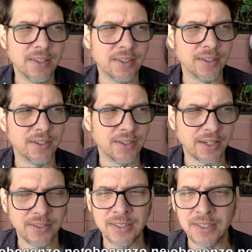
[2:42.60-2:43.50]
the
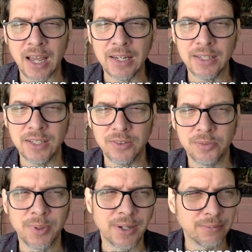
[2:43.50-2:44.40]

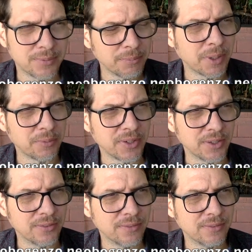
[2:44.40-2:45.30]
1990s. Well, sometimes I
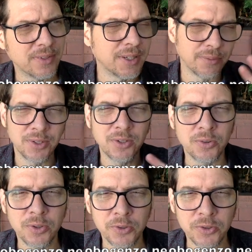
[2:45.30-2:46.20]
can. Anyway, you
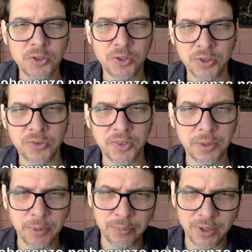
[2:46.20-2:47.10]
don't usually
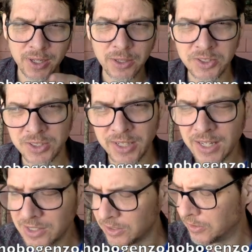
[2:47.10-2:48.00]
see me, but
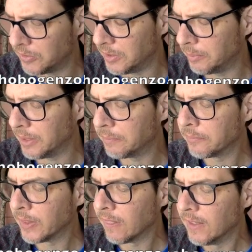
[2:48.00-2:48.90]
occasionally you see me.
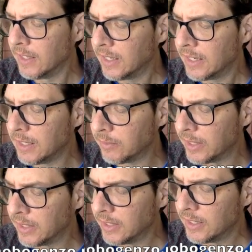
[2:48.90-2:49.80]

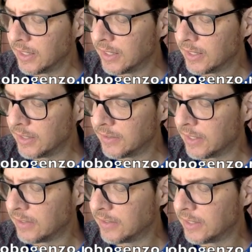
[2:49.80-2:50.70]
Anyway, in the
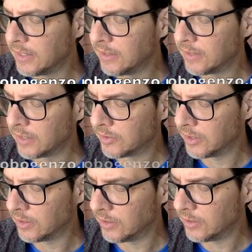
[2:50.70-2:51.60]
1990s,
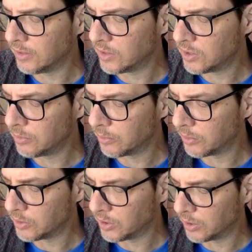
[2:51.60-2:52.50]
asking Nishijima
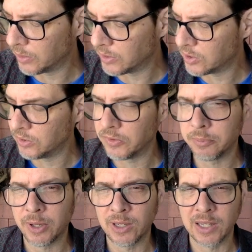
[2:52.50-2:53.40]
Roshi questions
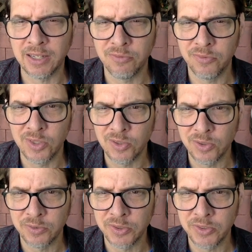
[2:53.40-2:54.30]
about life, the
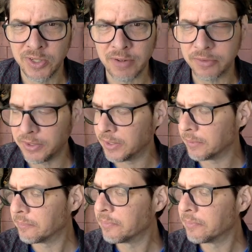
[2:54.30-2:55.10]
universe, and everything.